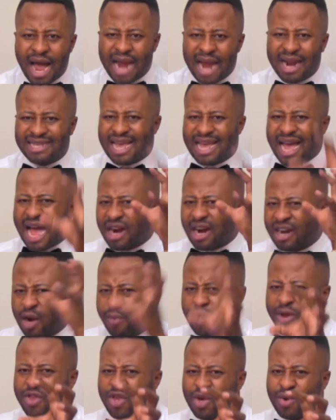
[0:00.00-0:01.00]
And as I agree
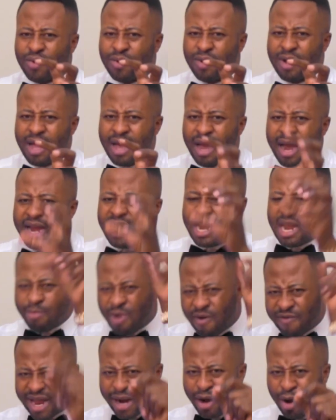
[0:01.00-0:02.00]
with you, in the
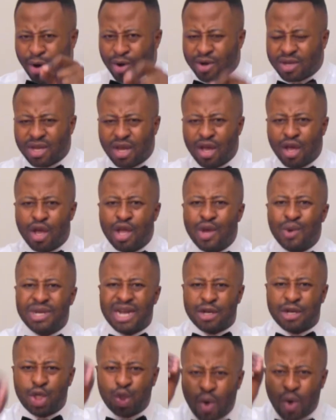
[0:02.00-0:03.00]
name of the Lord, you
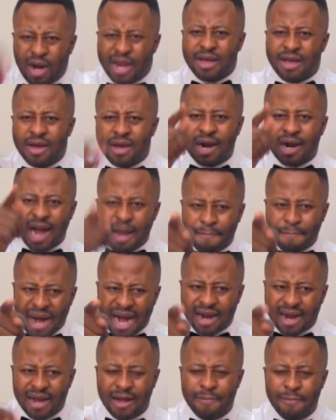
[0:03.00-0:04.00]
shall surely come
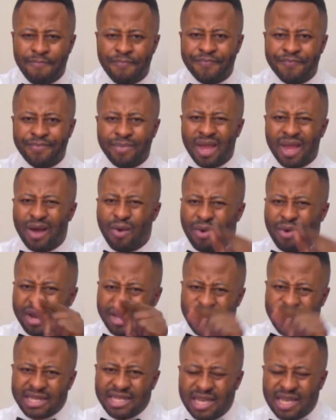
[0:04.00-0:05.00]
back with a
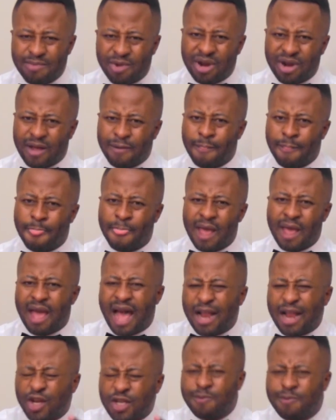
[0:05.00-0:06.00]
testimony.
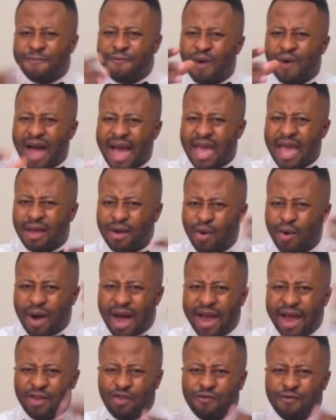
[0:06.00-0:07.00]
And just before I go
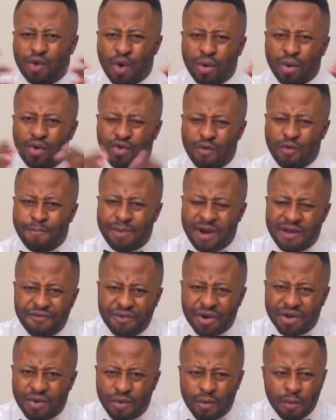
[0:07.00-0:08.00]
ahead to conclude to pray
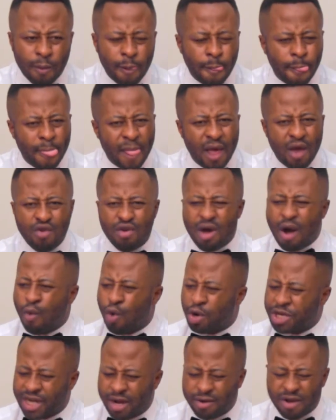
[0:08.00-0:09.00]
for you, you are
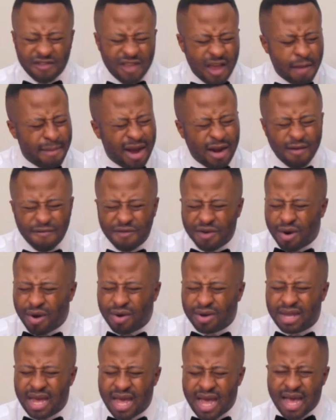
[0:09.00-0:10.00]
watching and you're saying, man of
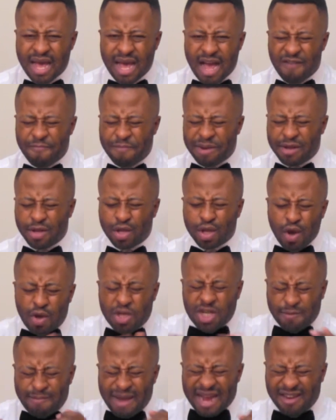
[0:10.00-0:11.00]
God, I've been
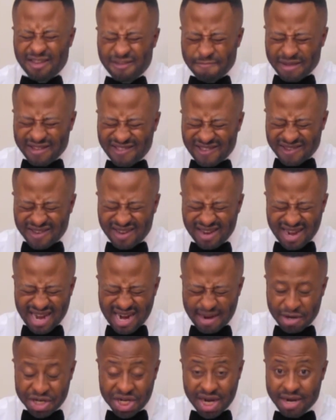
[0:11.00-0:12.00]
touched by this message.
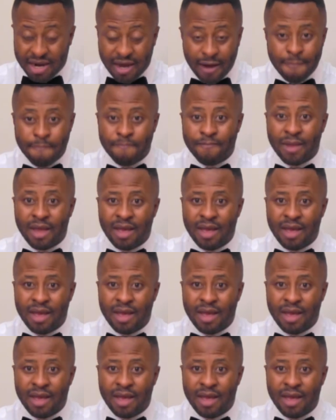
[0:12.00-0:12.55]
Karabashanda.